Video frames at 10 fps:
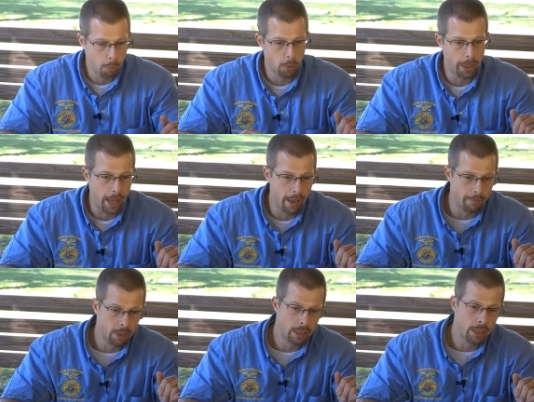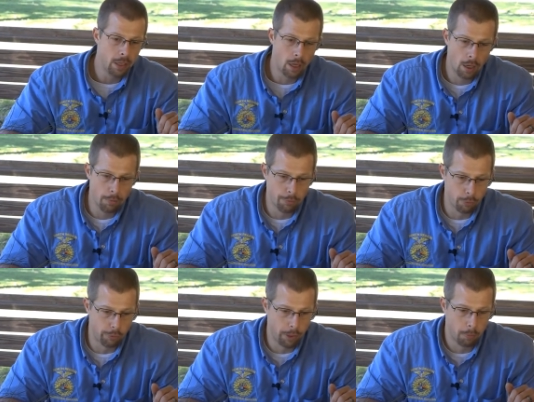pretty heavily uh,
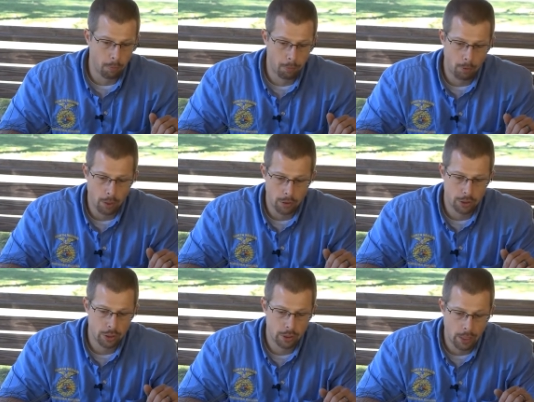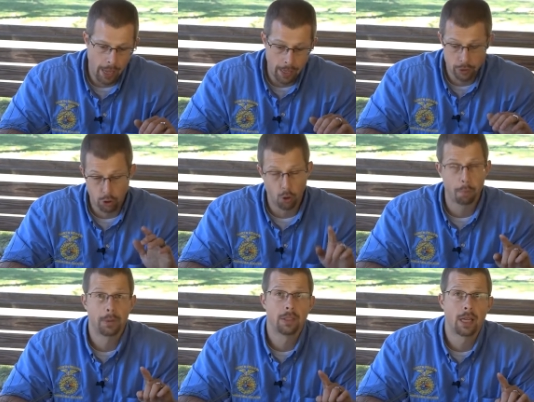for timber production and
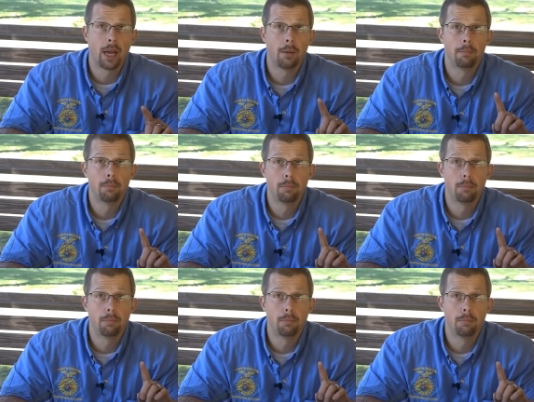turpentine.